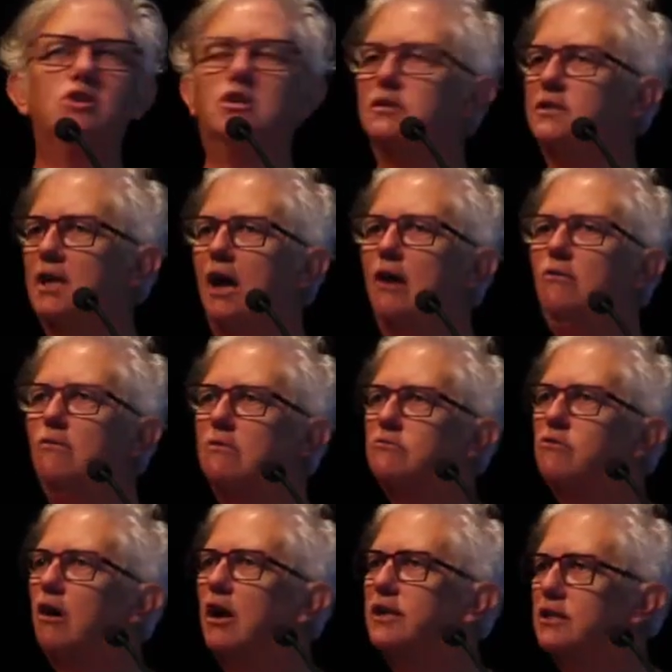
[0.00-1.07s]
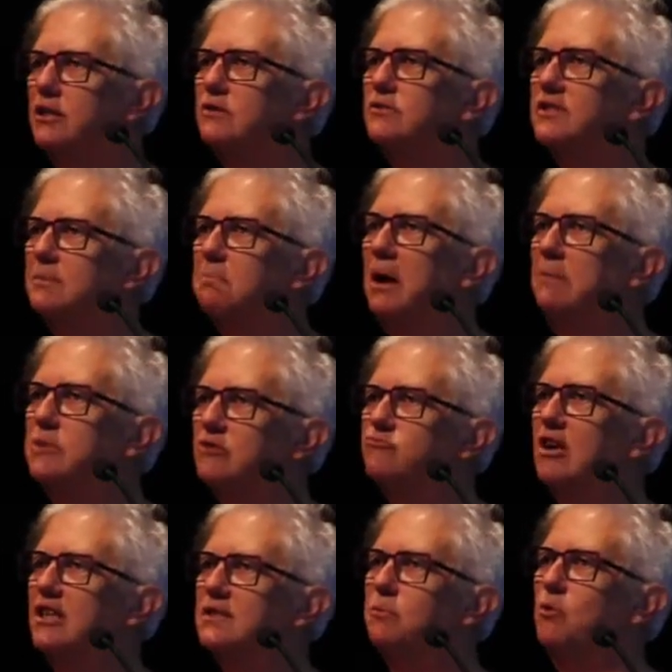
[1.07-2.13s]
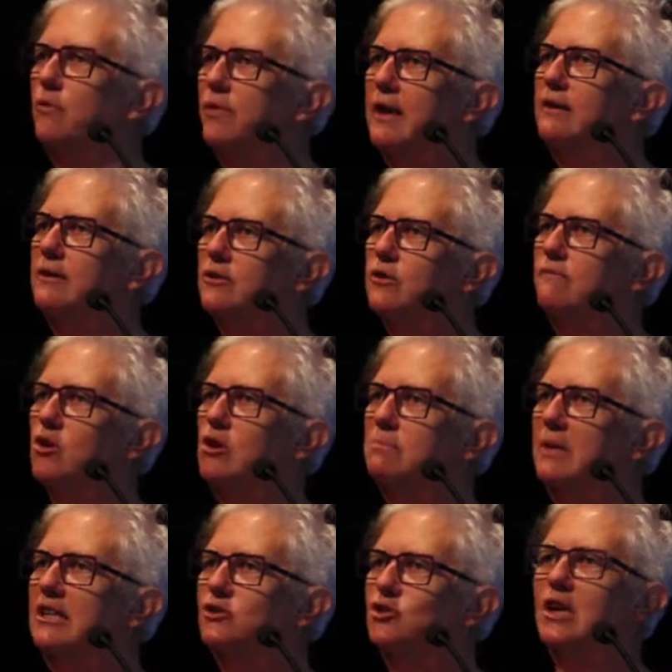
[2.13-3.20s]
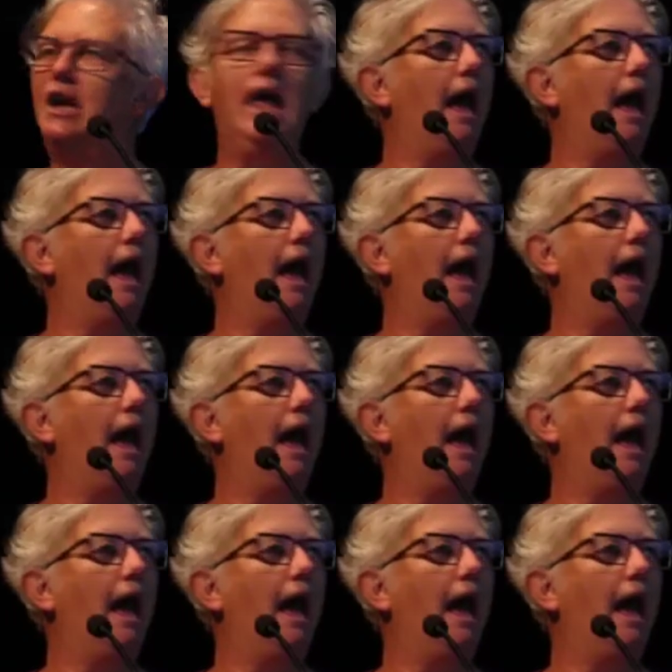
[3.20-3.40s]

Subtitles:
Because they're all trying to use the public transport, thank you very much.